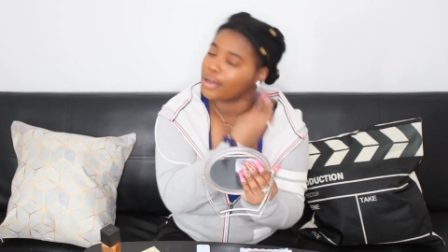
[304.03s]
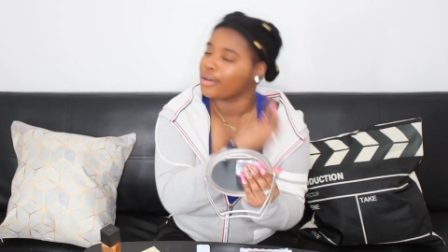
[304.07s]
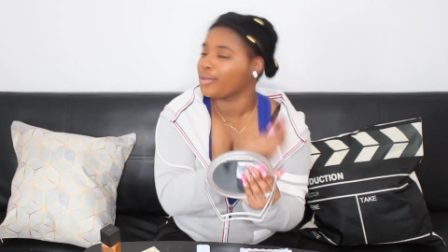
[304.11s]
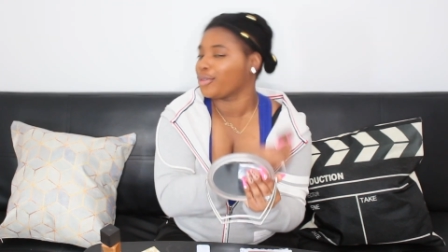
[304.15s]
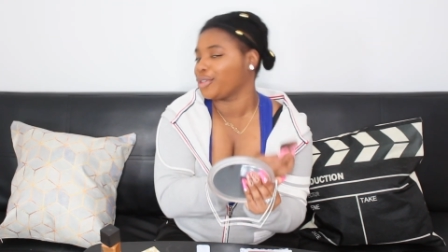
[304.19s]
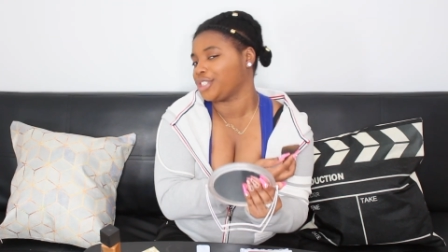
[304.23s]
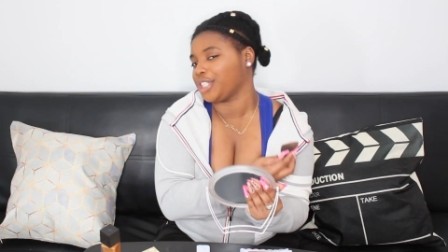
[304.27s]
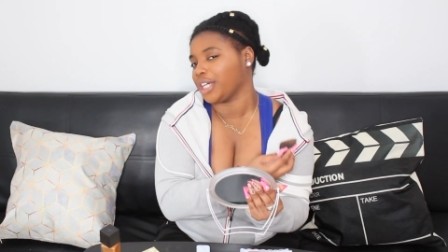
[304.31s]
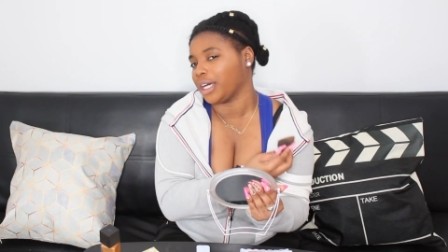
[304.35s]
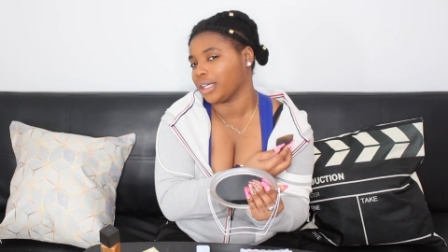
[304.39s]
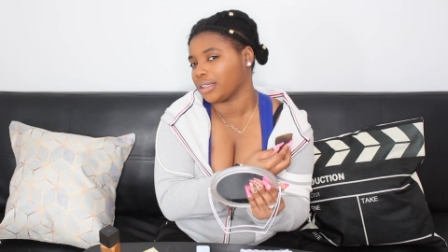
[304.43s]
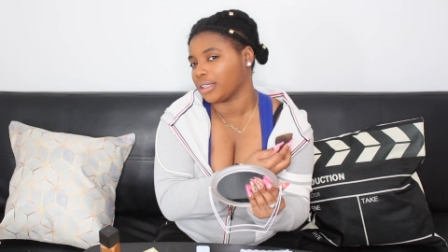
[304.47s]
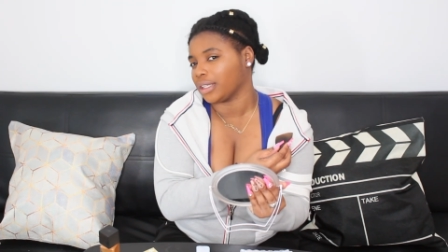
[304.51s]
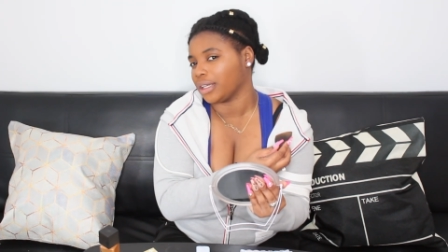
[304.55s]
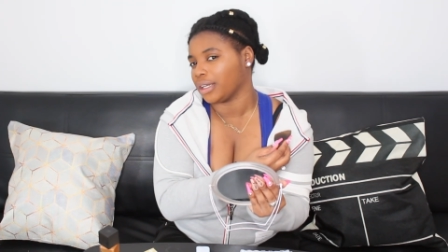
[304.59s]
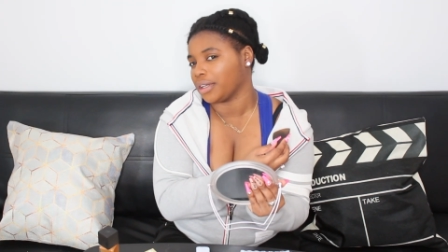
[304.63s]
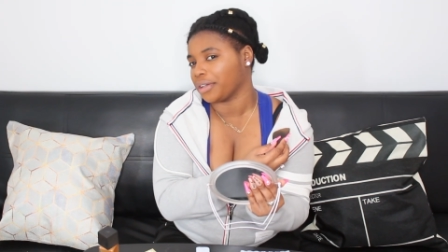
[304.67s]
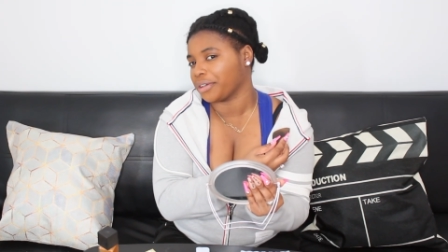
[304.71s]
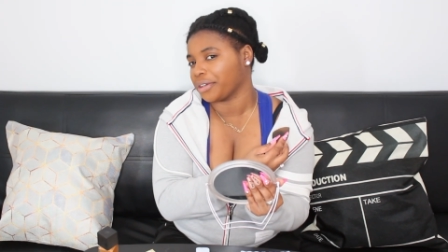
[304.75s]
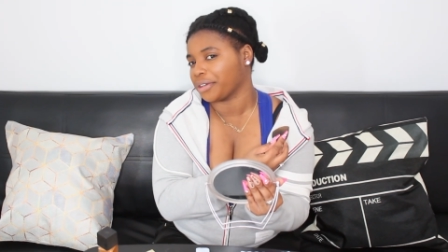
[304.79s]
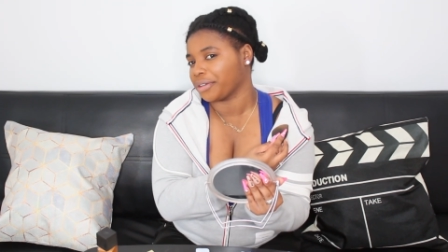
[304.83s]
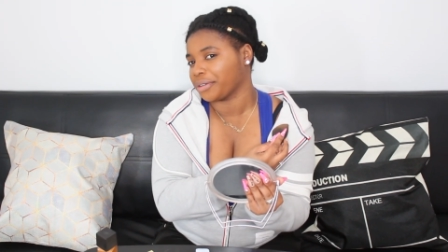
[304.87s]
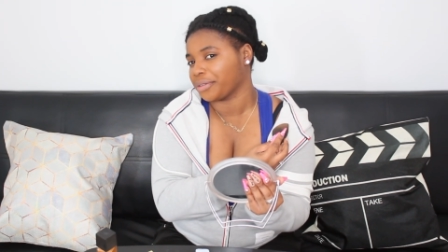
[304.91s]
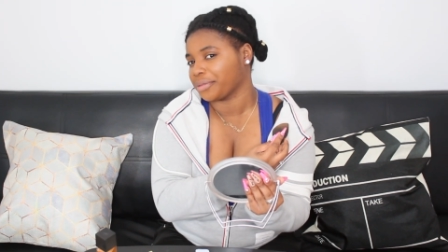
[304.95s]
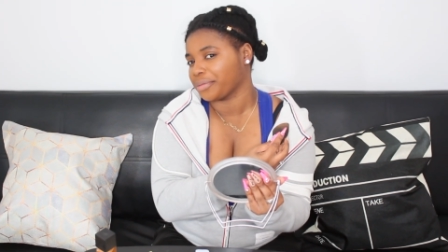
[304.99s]
which I think.
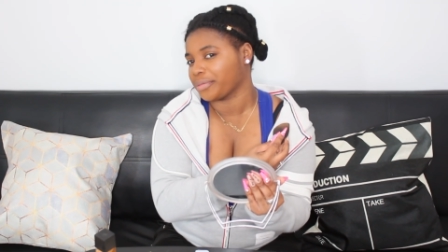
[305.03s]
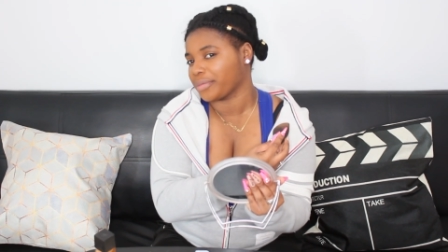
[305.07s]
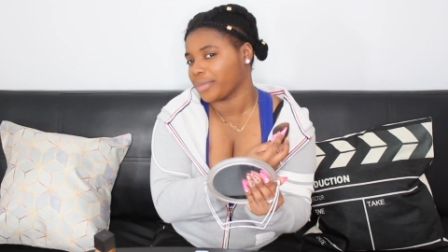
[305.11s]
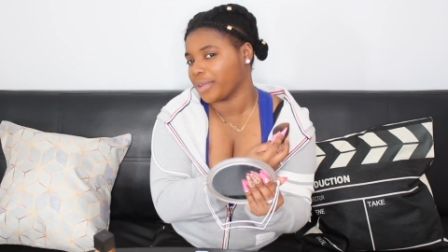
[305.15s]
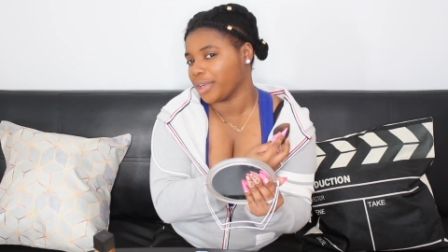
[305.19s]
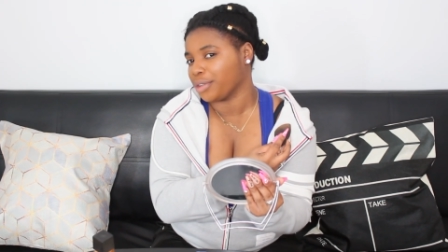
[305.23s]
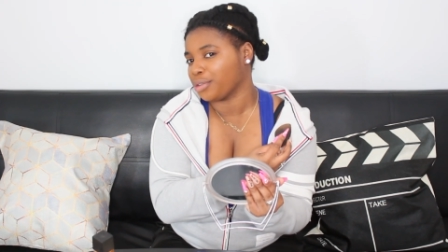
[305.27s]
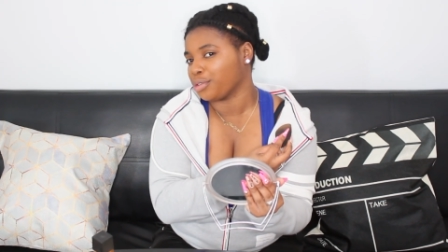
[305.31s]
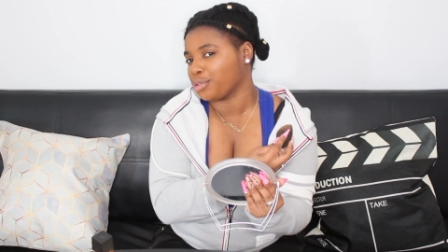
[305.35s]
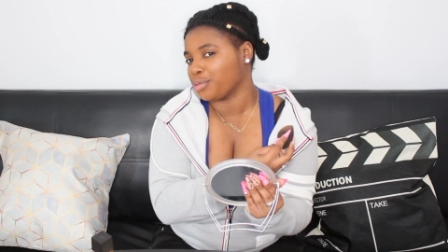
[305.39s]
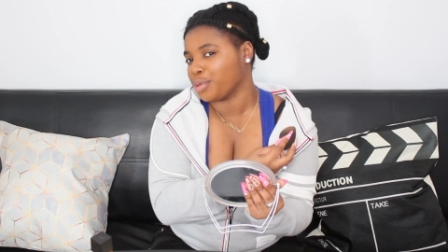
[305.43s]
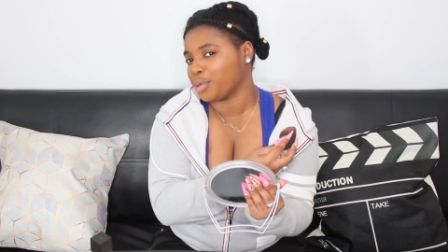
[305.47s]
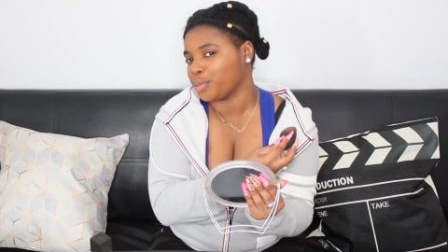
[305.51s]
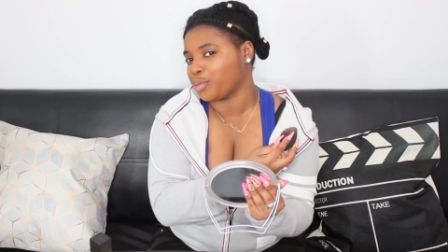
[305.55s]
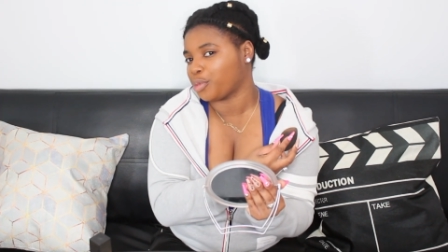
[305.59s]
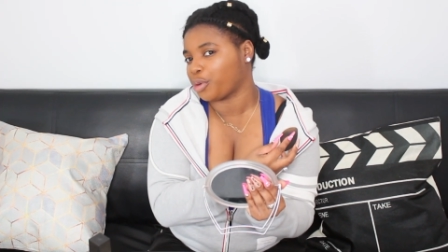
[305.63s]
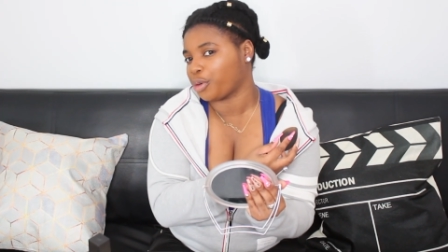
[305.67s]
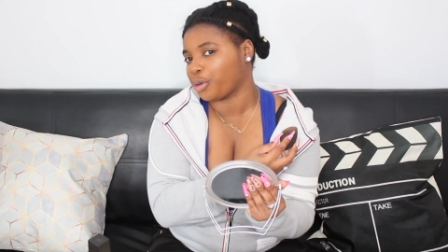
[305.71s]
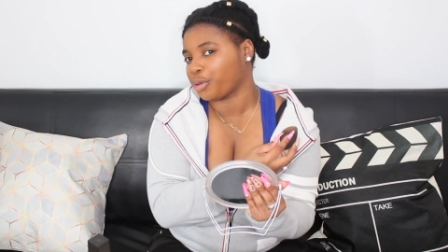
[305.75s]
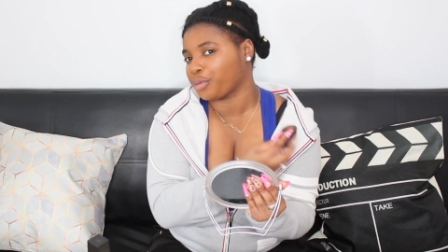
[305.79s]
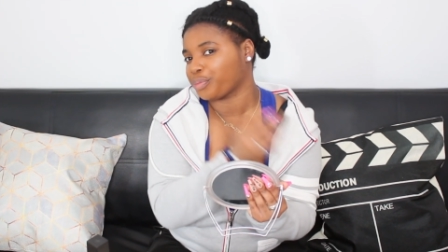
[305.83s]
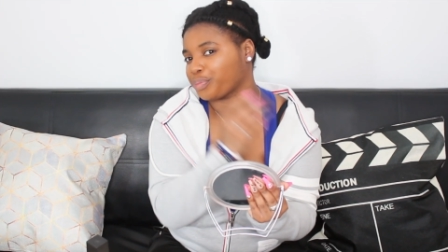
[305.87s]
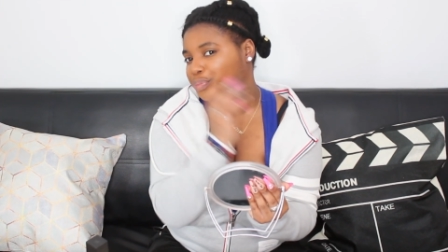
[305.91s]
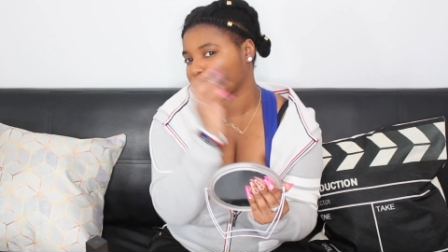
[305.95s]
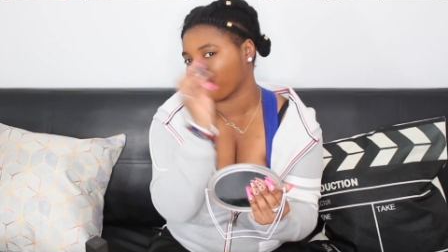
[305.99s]
A little bit
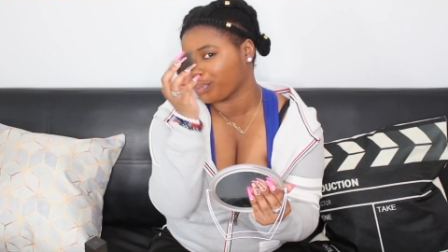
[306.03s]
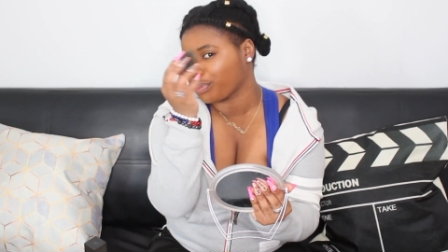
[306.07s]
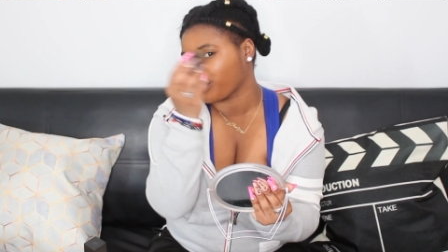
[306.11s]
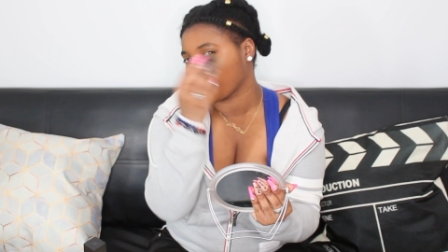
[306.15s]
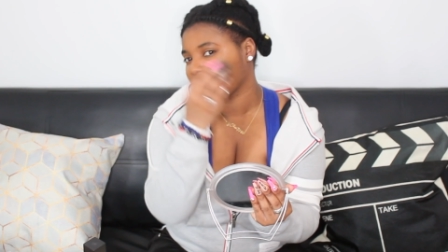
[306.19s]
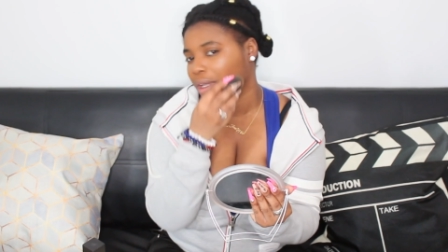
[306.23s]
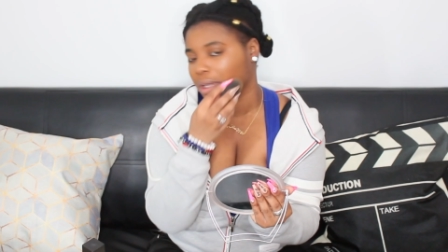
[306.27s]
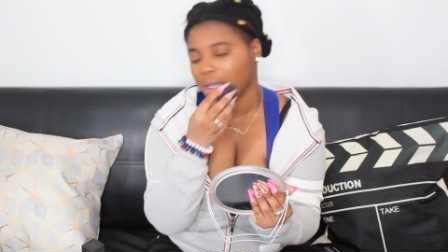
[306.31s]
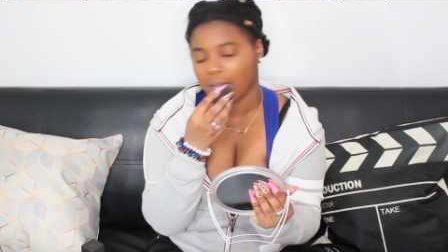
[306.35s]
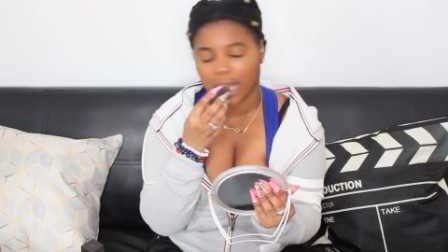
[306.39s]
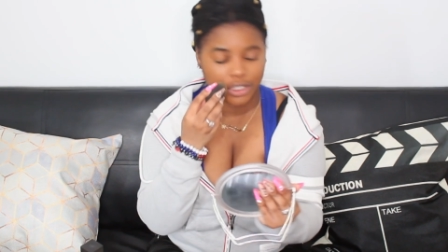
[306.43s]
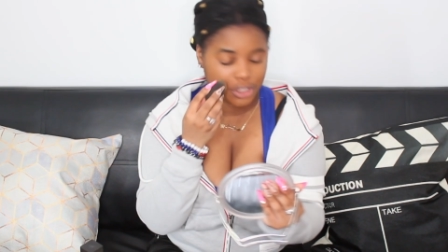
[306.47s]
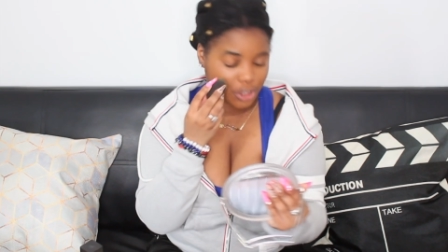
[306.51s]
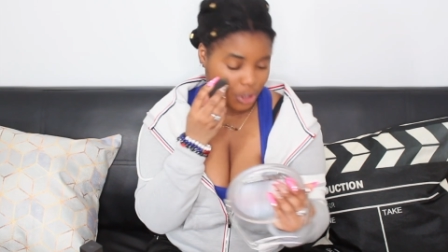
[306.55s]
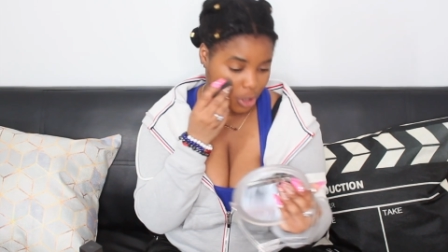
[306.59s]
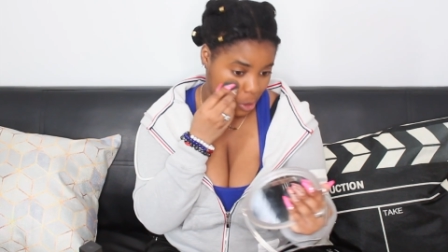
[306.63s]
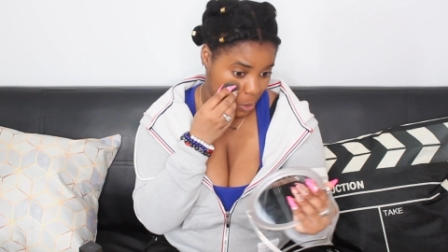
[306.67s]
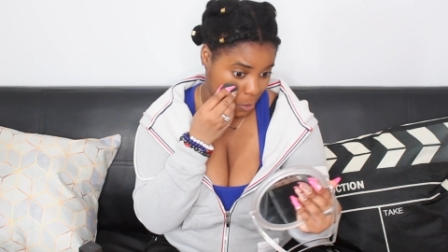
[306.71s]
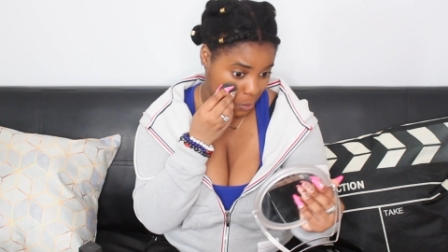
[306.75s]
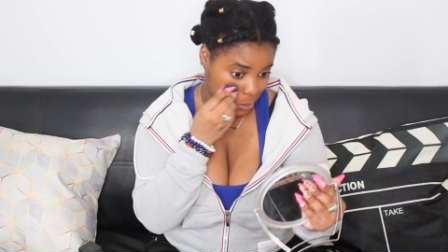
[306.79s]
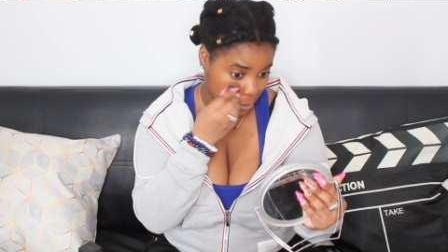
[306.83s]
more, gotcha.